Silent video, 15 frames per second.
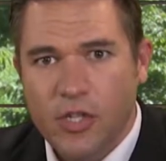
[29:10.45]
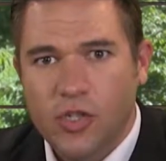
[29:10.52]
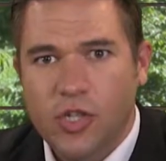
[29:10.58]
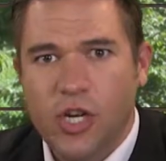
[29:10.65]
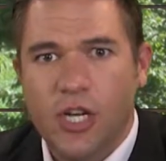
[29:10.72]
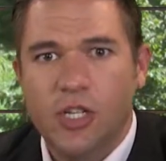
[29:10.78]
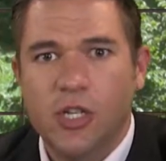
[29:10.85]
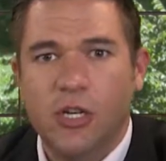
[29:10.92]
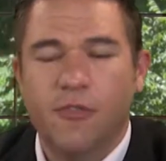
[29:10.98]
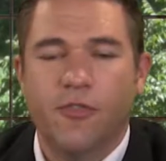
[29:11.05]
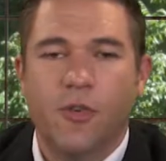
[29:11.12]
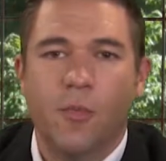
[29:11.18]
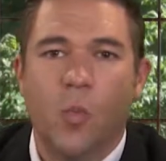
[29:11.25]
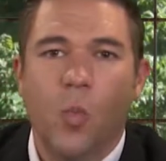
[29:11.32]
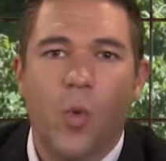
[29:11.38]
changing
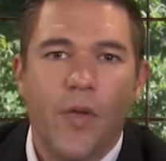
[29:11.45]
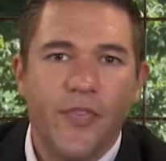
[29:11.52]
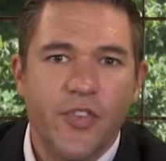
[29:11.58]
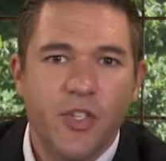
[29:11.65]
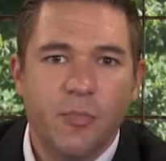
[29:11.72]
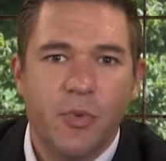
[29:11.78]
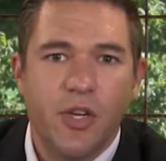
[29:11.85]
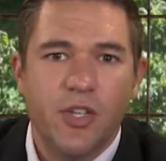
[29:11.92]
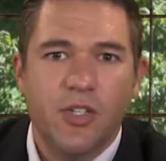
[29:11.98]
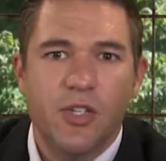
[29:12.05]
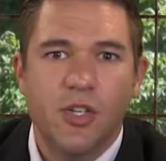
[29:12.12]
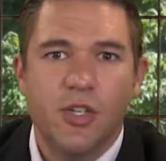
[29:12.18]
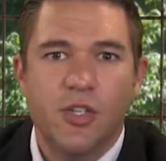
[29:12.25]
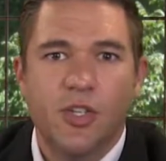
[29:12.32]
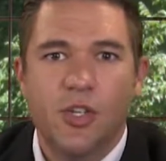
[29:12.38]
from one
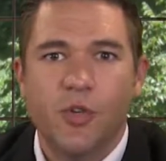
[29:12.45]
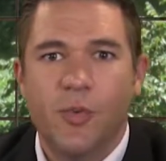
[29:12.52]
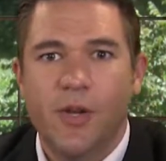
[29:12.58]
species to